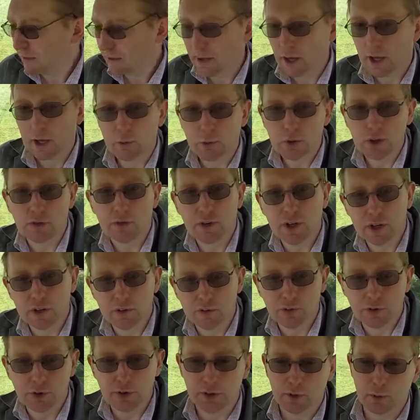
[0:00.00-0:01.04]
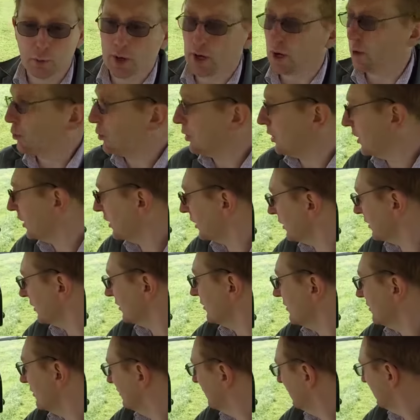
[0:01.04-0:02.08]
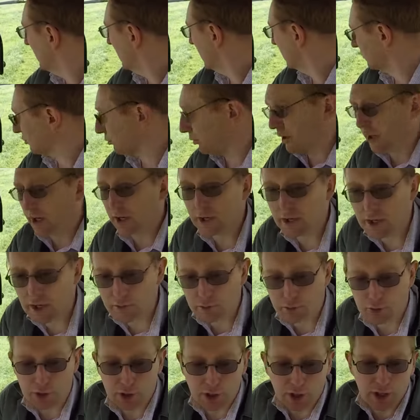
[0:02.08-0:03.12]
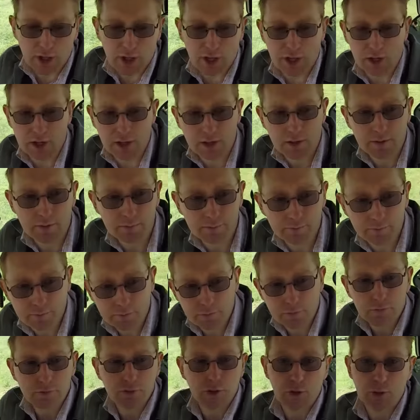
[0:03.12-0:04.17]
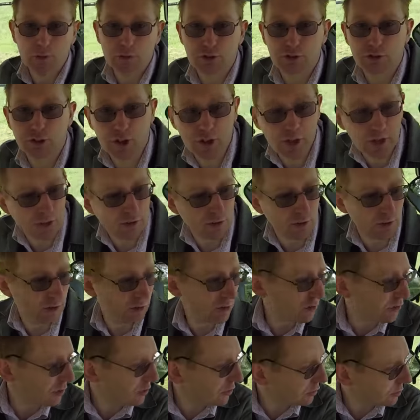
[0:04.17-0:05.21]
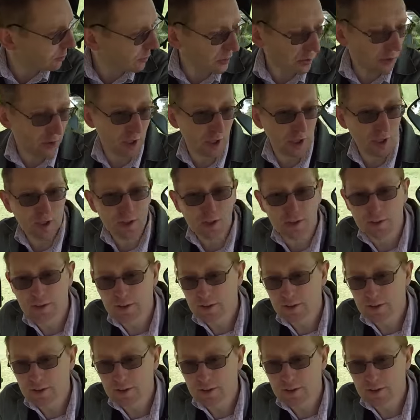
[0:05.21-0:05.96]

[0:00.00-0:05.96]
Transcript: And we have had a very wet week. It's rained every day till today, since, since Monday.